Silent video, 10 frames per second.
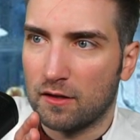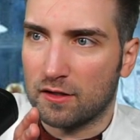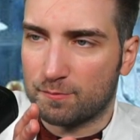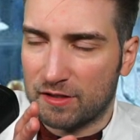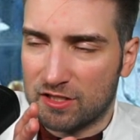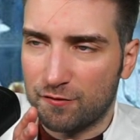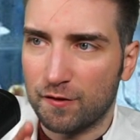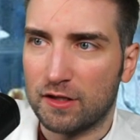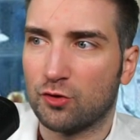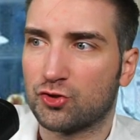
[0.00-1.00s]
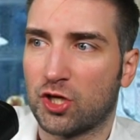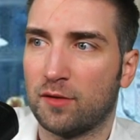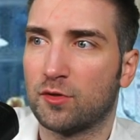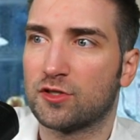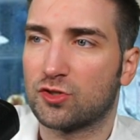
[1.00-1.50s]
Specifically on
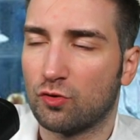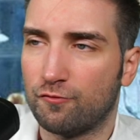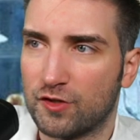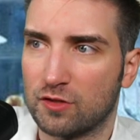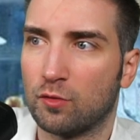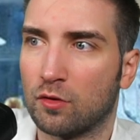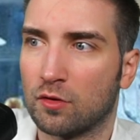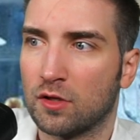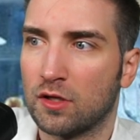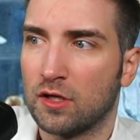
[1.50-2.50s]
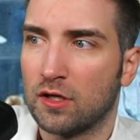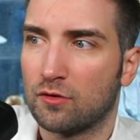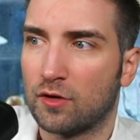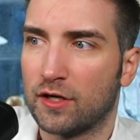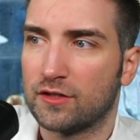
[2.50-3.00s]
Chamber is so visible,
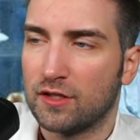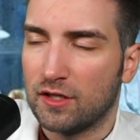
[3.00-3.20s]
right?